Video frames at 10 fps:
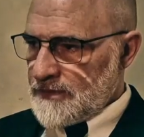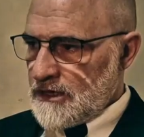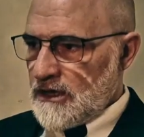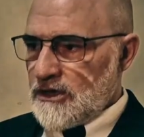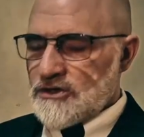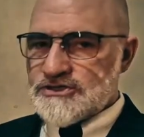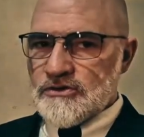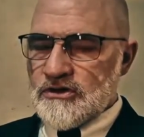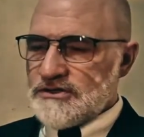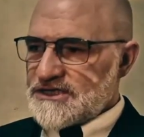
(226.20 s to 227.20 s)
Your
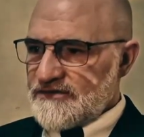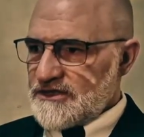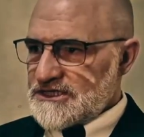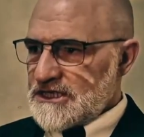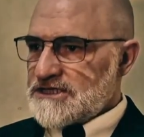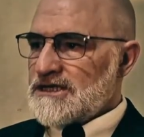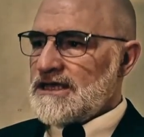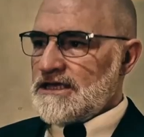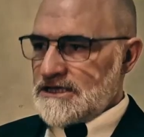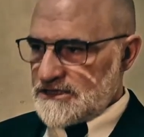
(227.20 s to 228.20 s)
so-called civilization
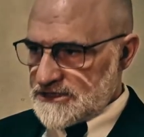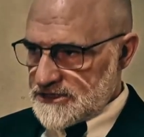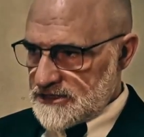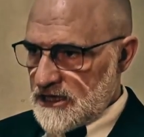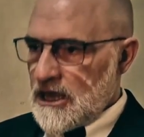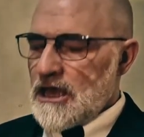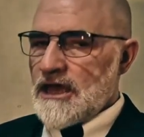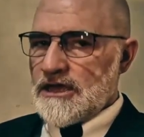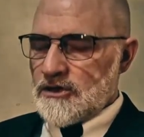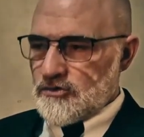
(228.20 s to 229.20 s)
is
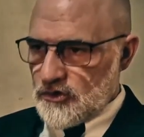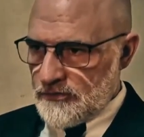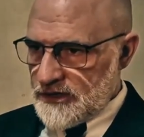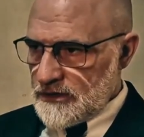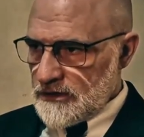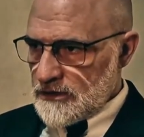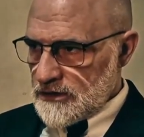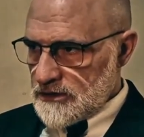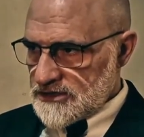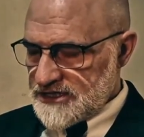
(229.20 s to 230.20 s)
a grooming
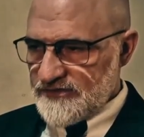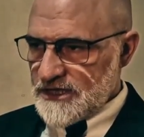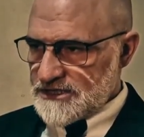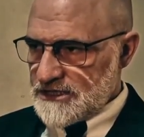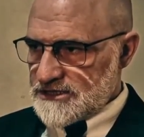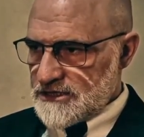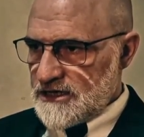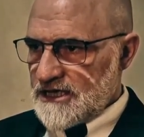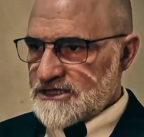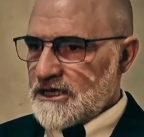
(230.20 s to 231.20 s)
civilization.
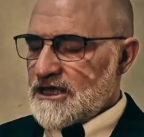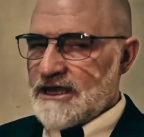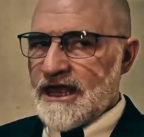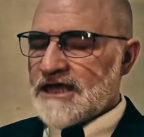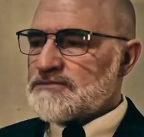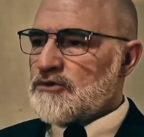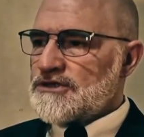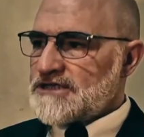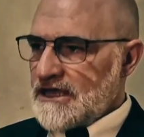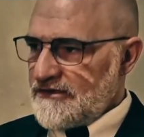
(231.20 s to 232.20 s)
It's an
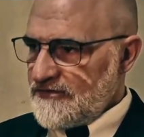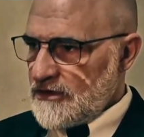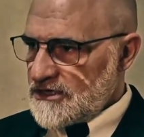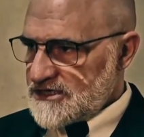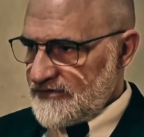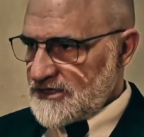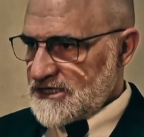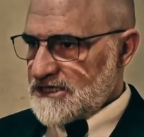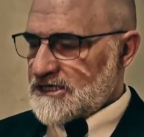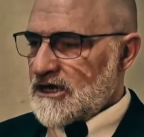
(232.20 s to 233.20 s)
exploitative
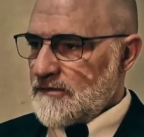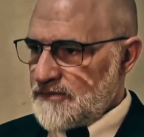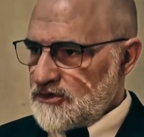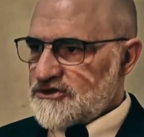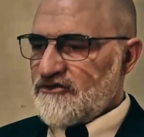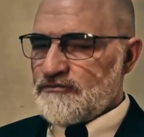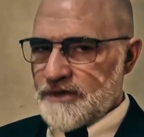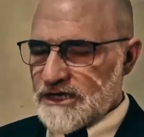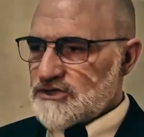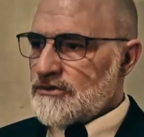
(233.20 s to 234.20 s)
civilization, abusive,
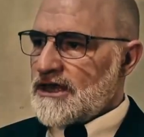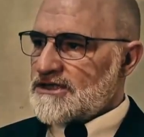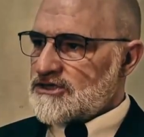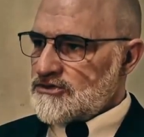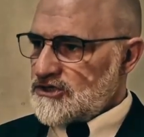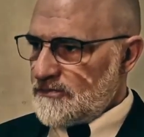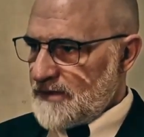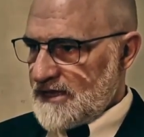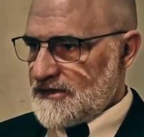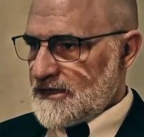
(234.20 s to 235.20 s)
predatory, and
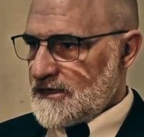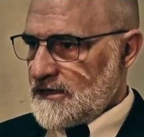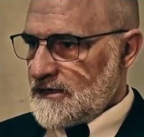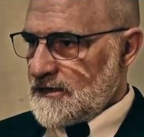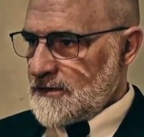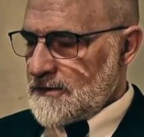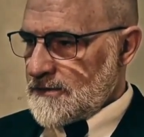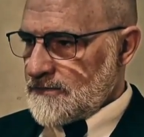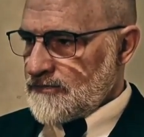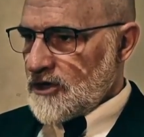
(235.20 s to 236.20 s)
sociopathic
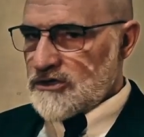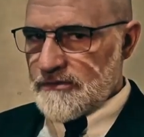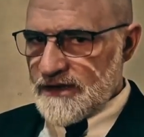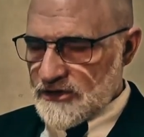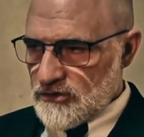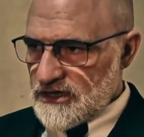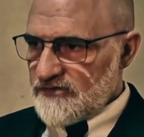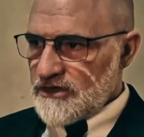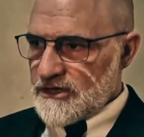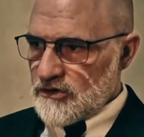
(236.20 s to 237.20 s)
on the micro level
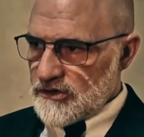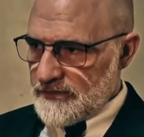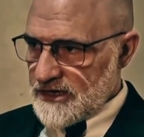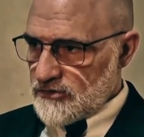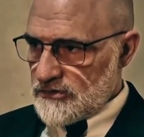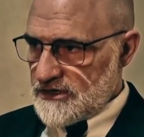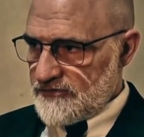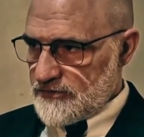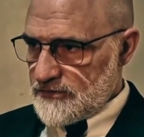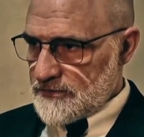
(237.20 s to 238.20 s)
and on the macro level.